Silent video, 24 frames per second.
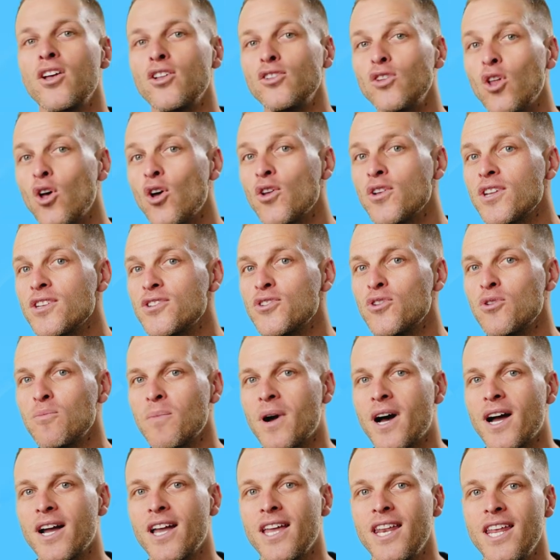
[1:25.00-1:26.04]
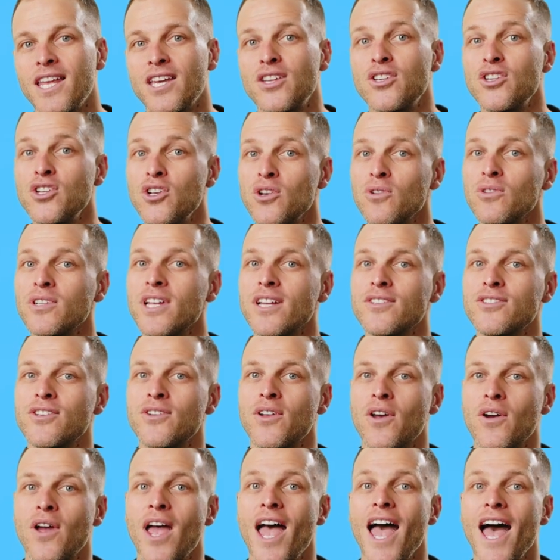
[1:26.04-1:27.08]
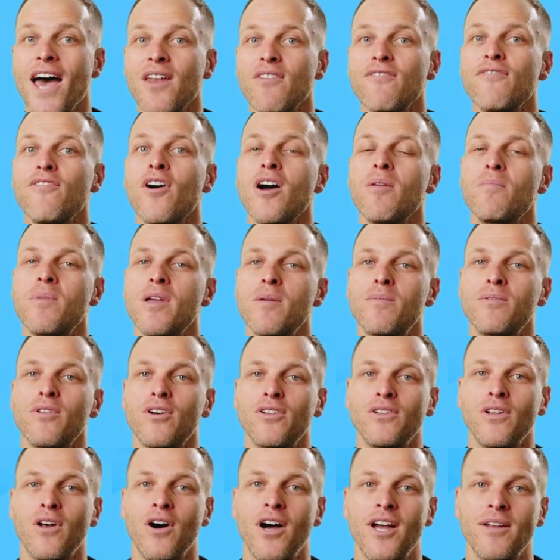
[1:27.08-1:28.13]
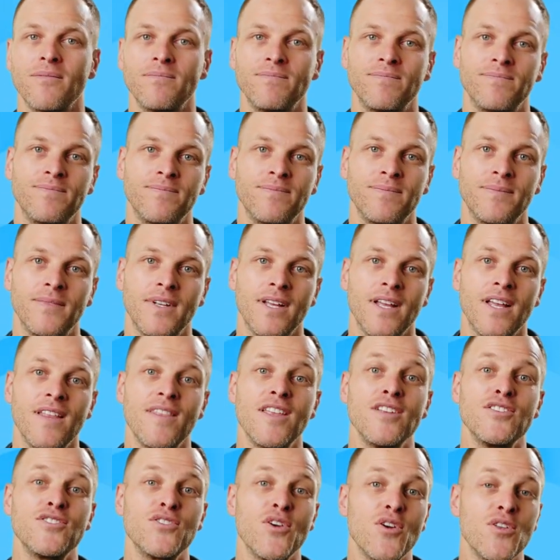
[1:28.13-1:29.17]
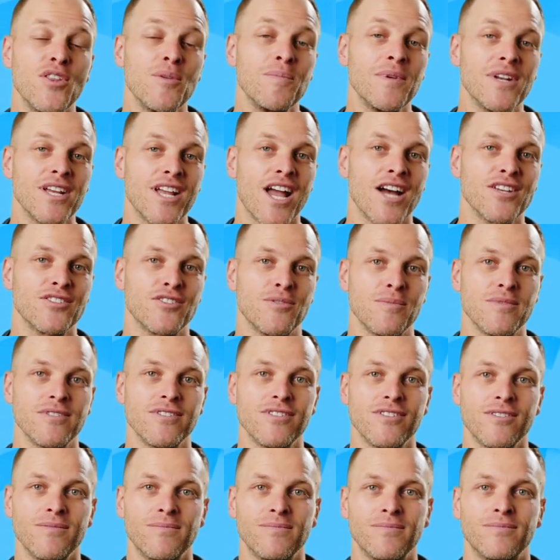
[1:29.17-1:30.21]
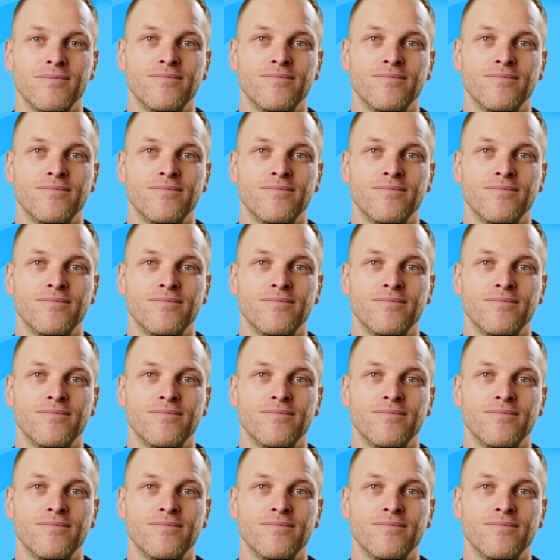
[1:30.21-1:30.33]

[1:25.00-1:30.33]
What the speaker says: Learn digital marketing and you'll get to know how to find people online, then turn them into customers.